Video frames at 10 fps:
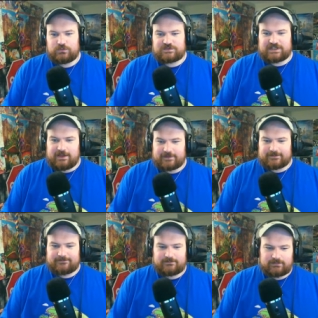Snivy.
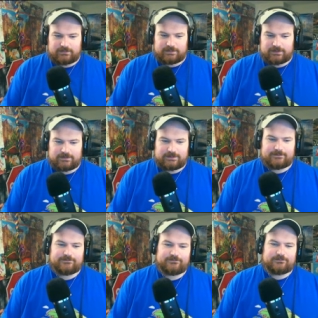
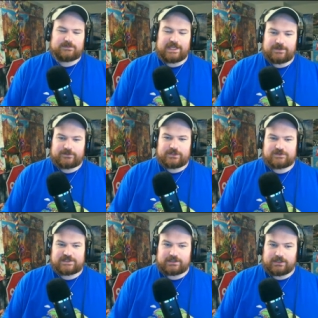Thank you for
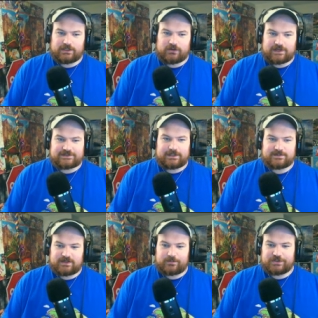using grass
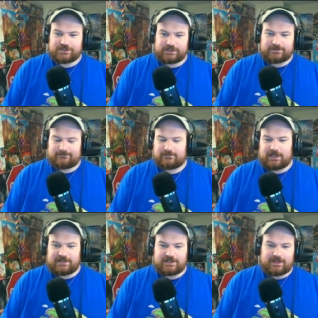types, I appreciate it.
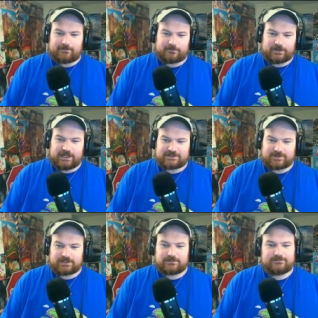I needed that free
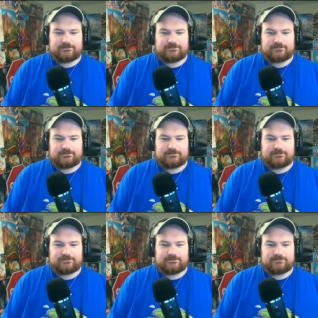XP.